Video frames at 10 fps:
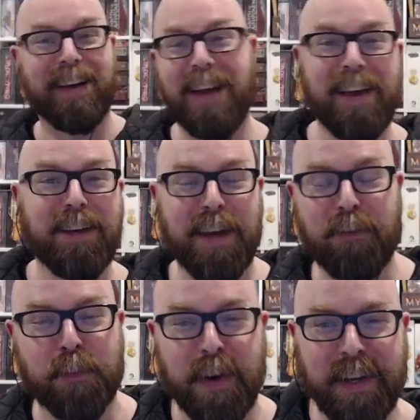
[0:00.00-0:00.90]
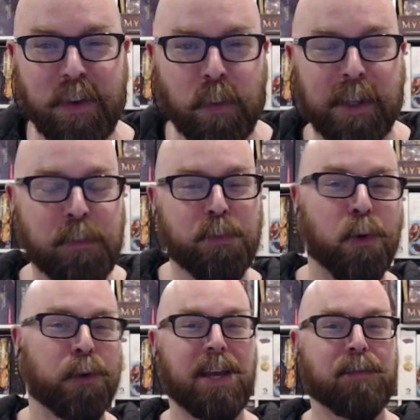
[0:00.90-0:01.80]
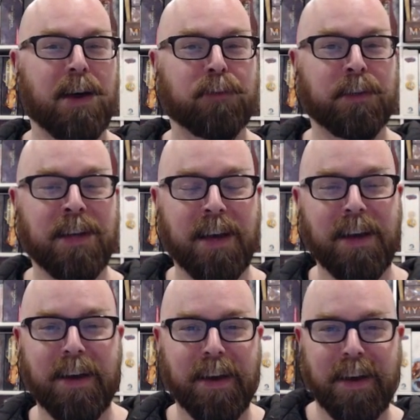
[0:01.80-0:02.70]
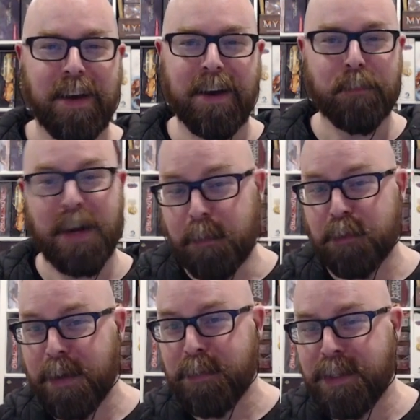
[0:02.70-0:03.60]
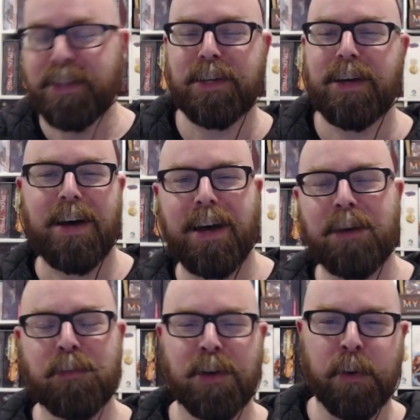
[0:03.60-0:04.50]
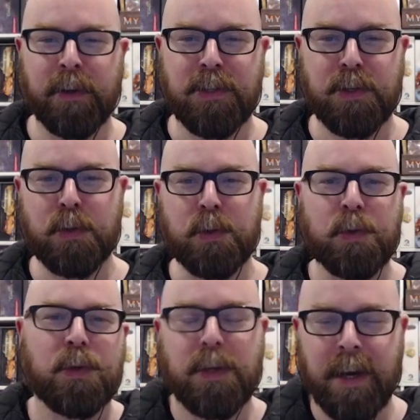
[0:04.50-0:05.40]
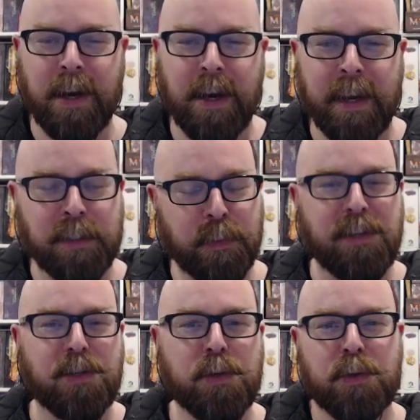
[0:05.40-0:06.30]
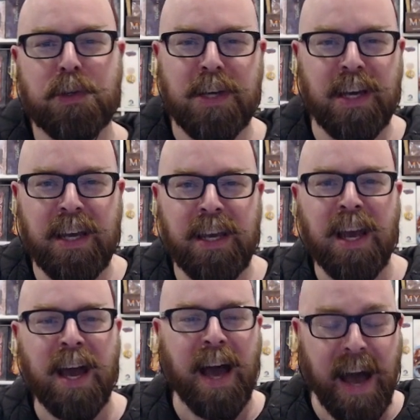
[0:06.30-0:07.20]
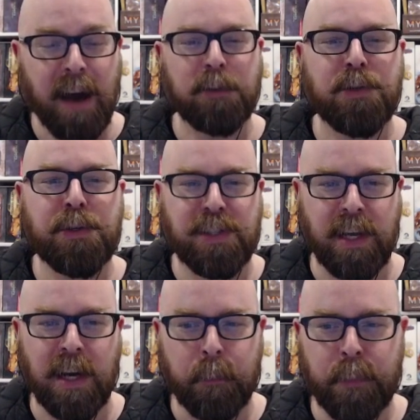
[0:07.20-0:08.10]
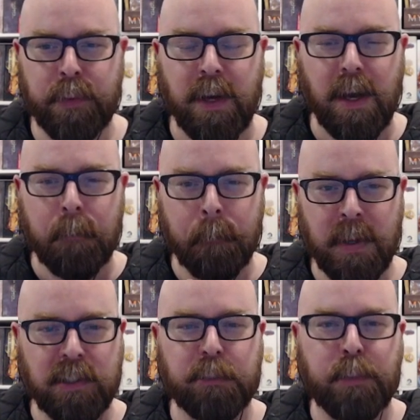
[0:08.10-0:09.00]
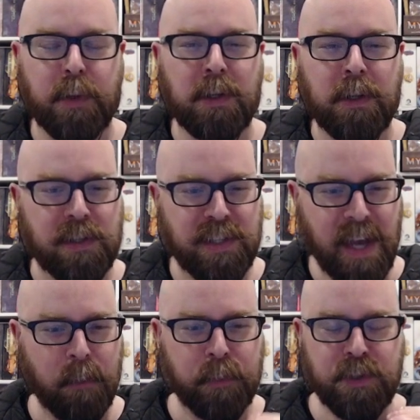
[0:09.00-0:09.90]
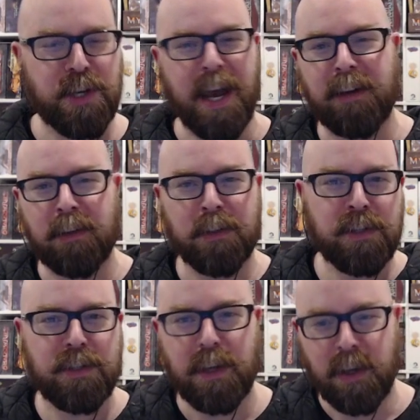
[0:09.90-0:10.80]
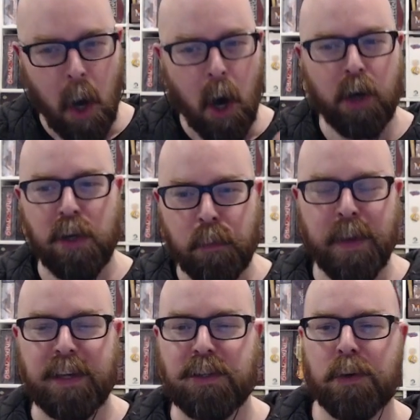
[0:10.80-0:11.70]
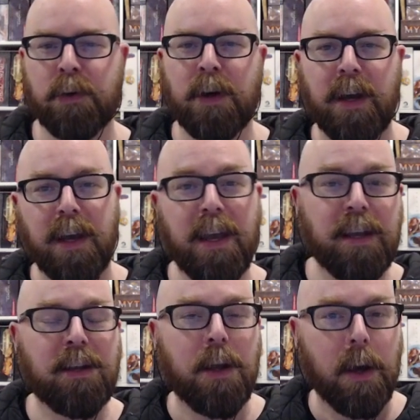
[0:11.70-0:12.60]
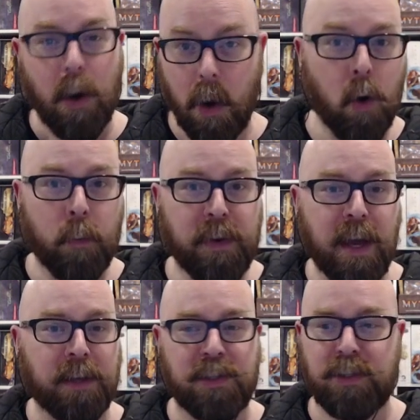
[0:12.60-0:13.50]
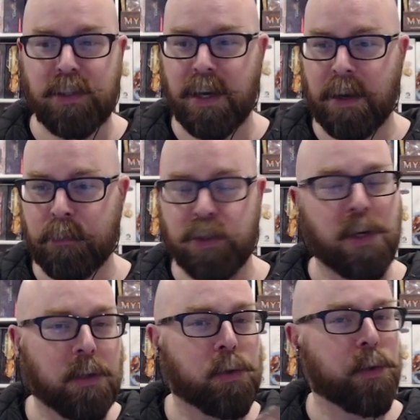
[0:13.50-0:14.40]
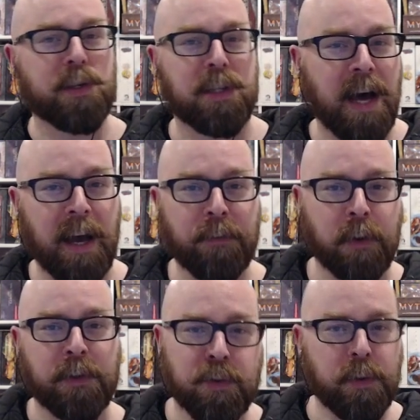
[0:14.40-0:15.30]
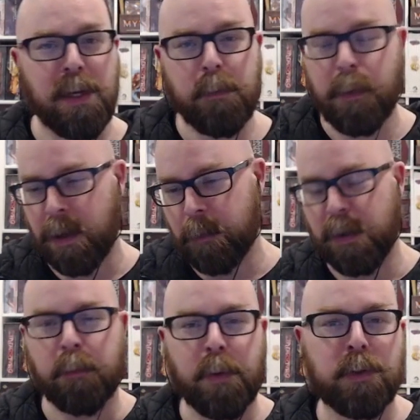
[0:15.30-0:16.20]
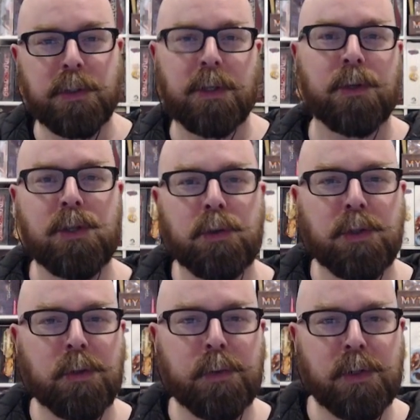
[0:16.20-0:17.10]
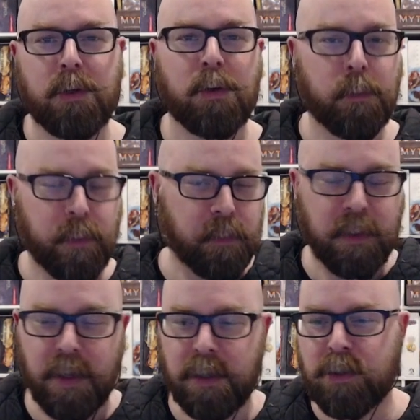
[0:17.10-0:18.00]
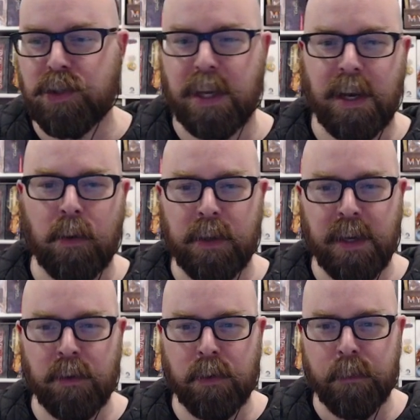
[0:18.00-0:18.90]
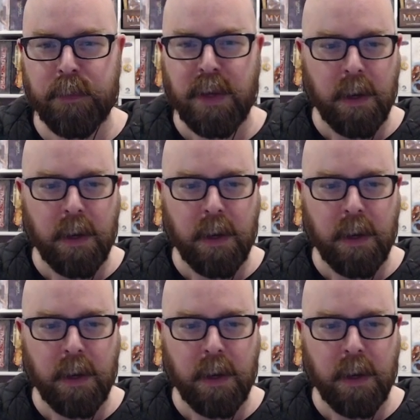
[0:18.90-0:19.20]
Hey everybody, welcome to Board Game Heaven. My name is Raymond. I am going to explain to you today how to set up multiple sound channels, an audio mixer in OBS. I'm just going to do this live on the stream and I'm going to post it on YouTube so people can check it out later.